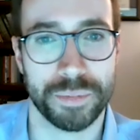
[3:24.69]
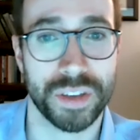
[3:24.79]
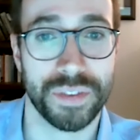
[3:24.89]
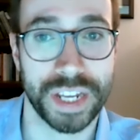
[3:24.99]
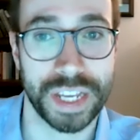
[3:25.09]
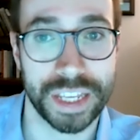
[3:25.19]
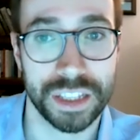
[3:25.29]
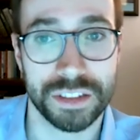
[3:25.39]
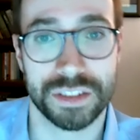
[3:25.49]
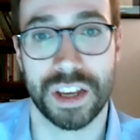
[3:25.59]
If it
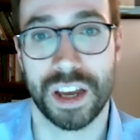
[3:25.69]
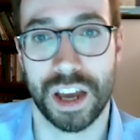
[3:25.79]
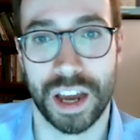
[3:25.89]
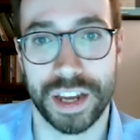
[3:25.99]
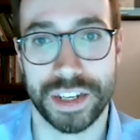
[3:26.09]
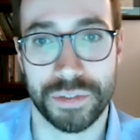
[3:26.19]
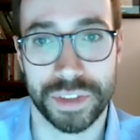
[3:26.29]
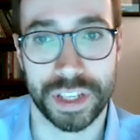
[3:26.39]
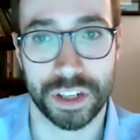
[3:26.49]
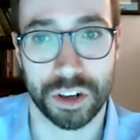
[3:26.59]
is, I
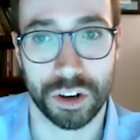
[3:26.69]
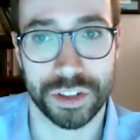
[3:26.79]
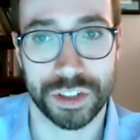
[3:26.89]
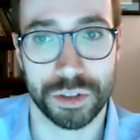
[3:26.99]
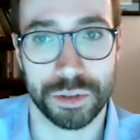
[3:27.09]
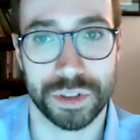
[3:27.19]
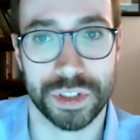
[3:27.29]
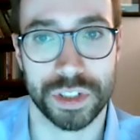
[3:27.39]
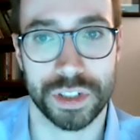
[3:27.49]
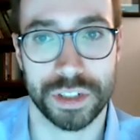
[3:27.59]
definitely encourage you
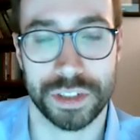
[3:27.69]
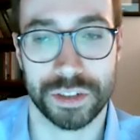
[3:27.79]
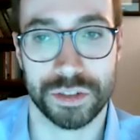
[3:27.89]
to